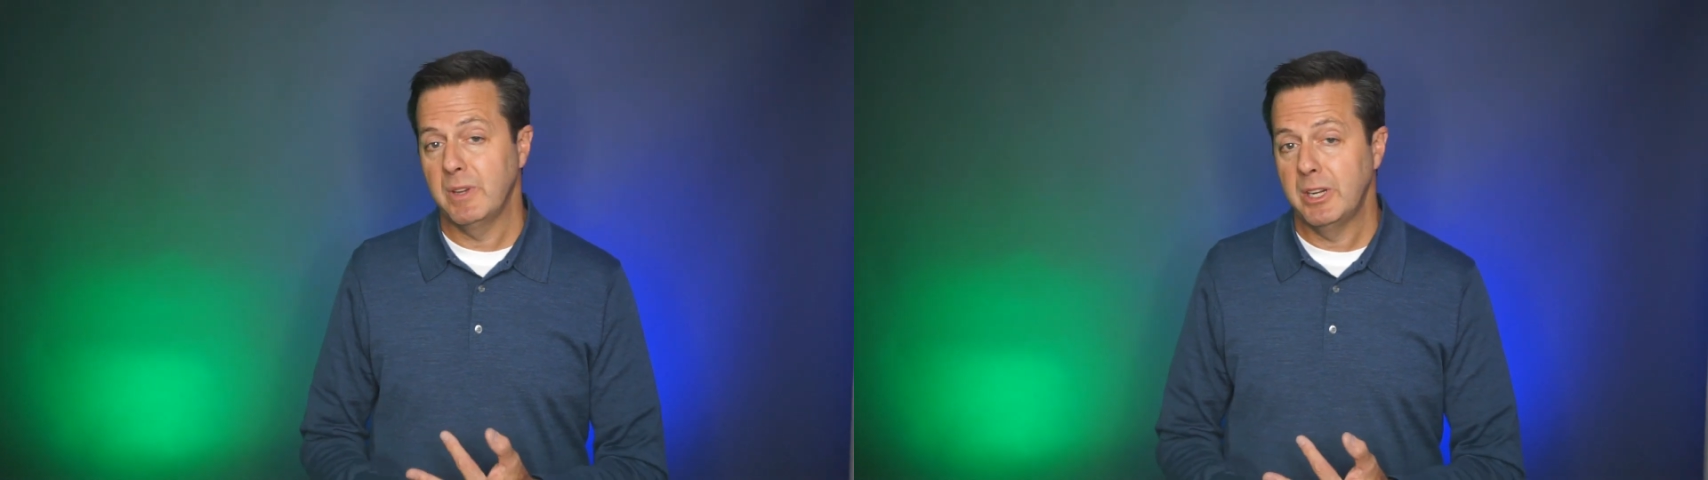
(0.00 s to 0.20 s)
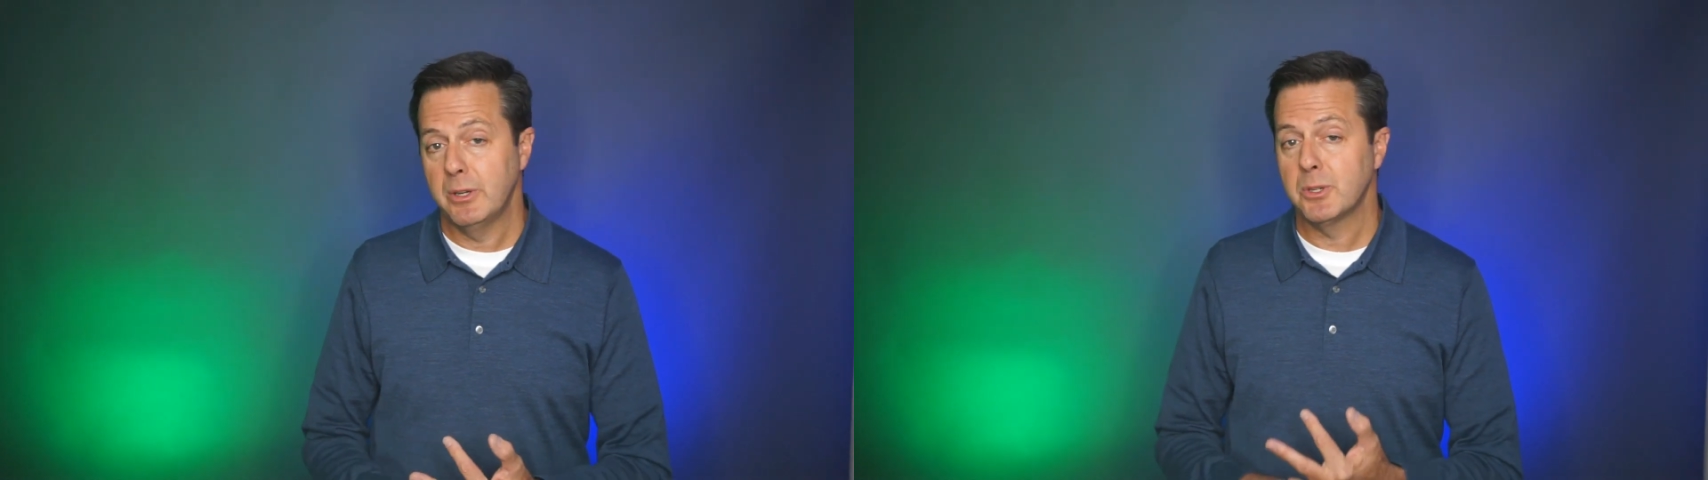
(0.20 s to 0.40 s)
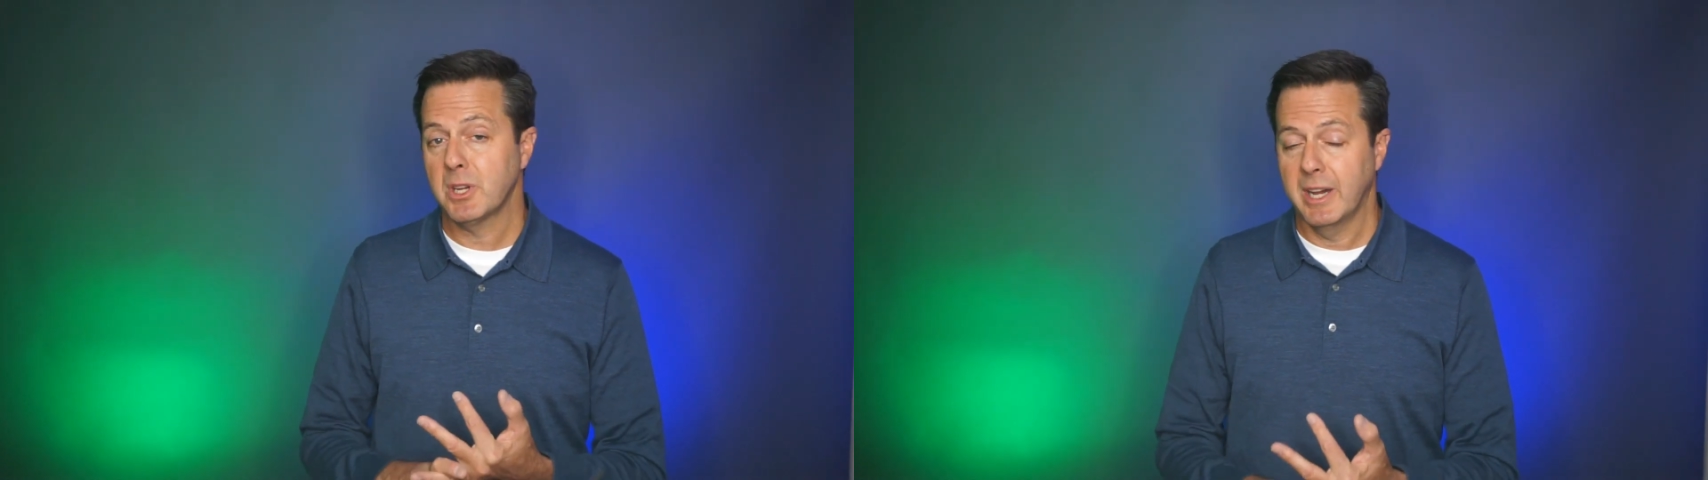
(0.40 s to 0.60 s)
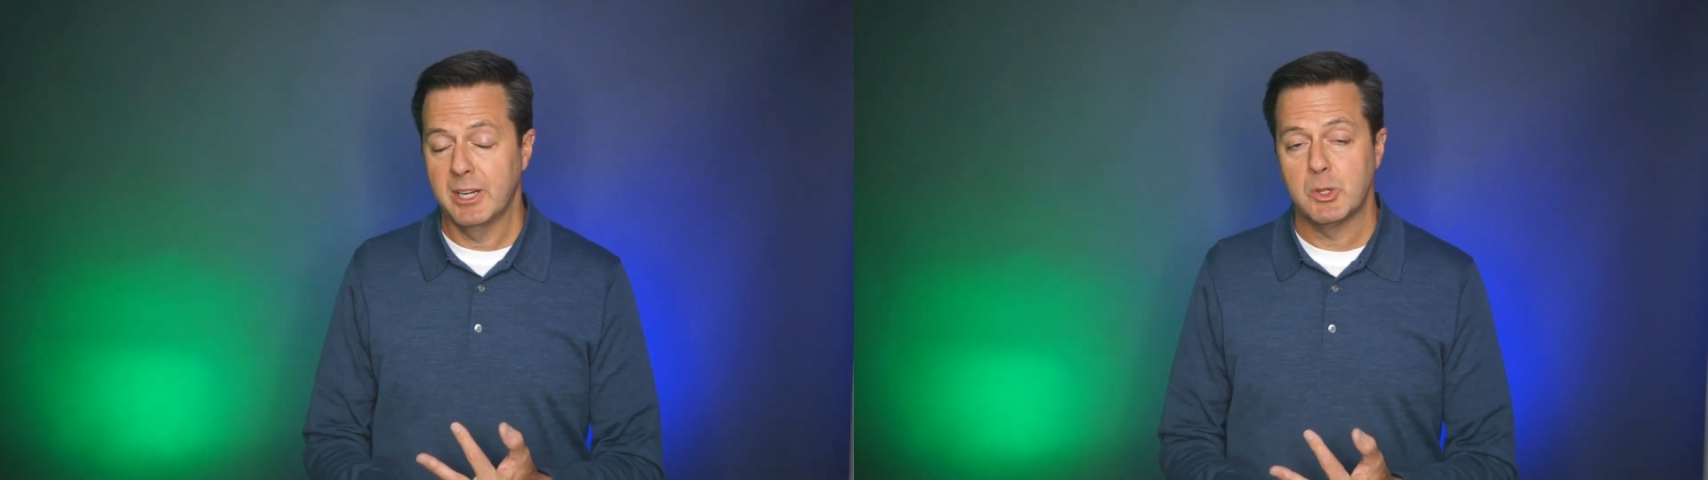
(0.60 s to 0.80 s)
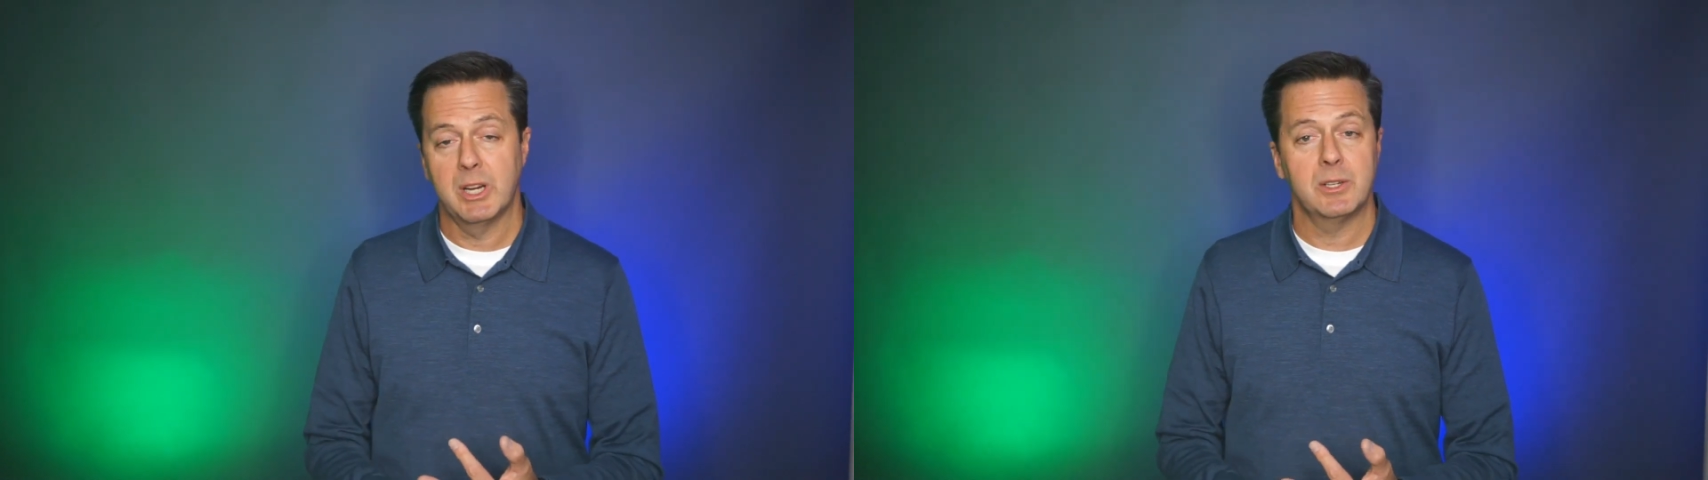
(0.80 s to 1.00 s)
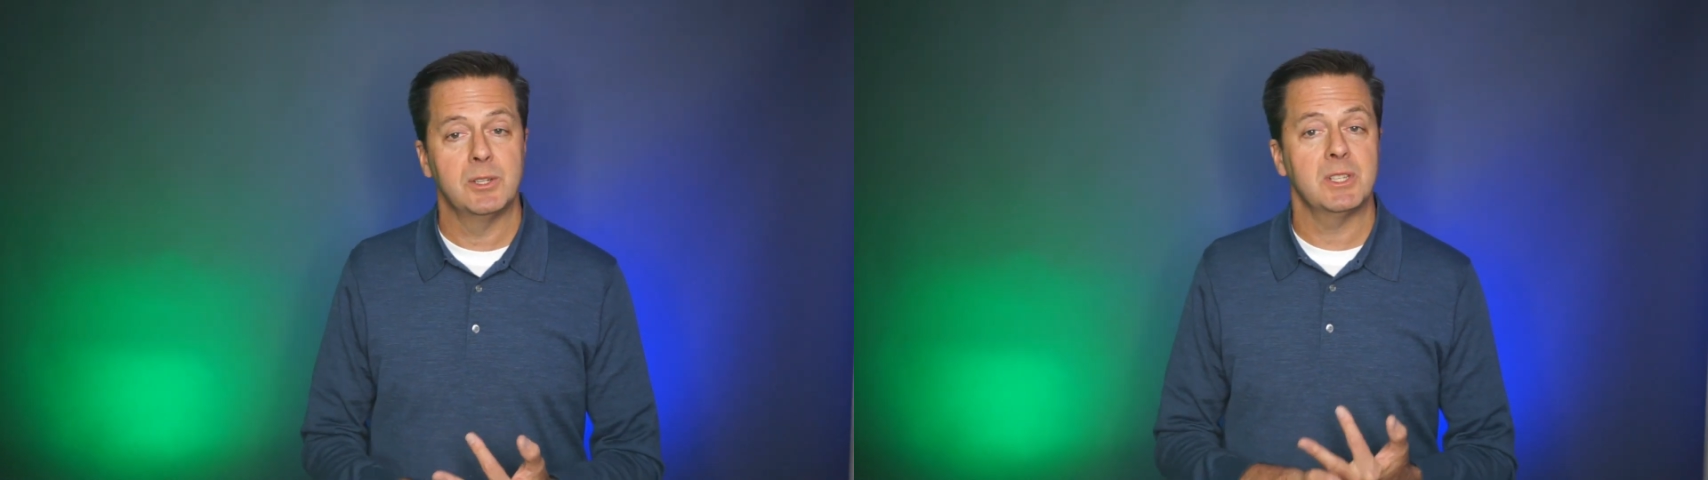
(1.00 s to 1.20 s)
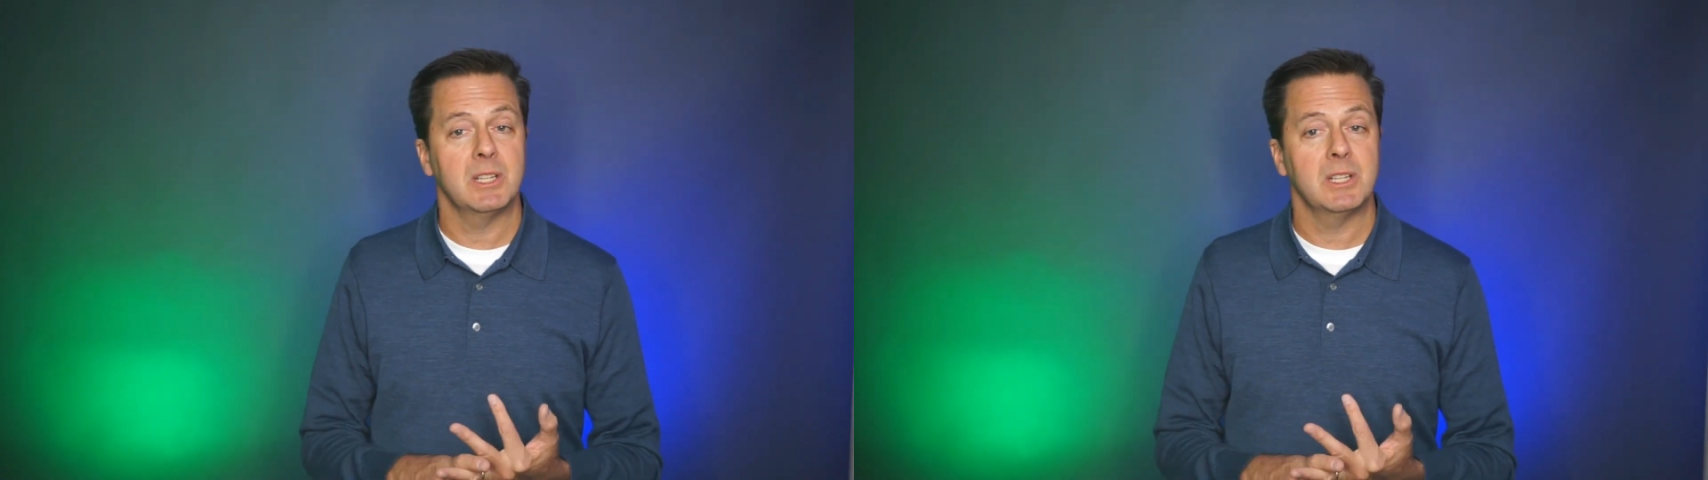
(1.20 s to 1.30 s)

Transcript: vendors, contractors,